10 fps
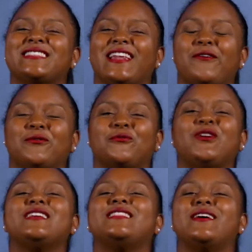and I would
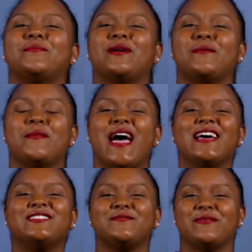read them and
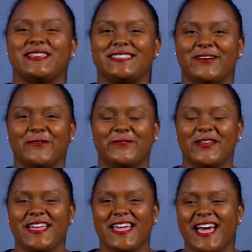imagine myself
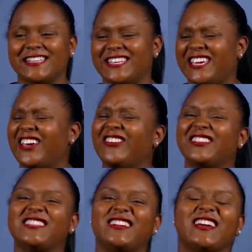as a
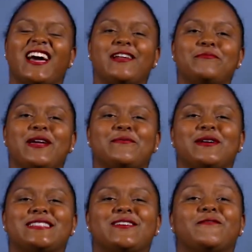character to kind of make
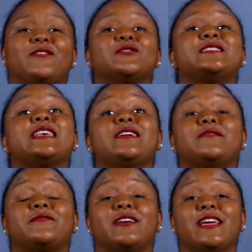myself feel
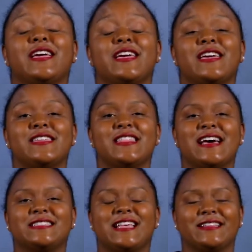safe in
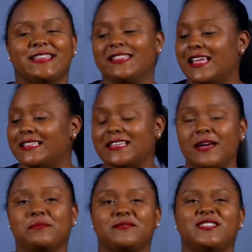that
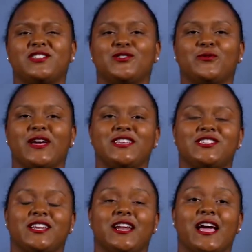type of
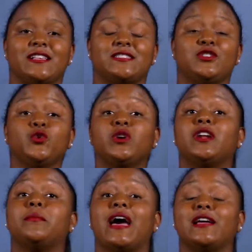situation. And as you could
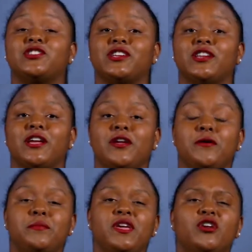imagine,
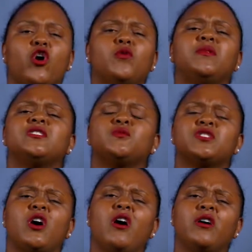being homeless was
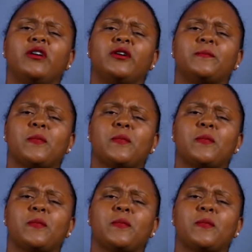hard,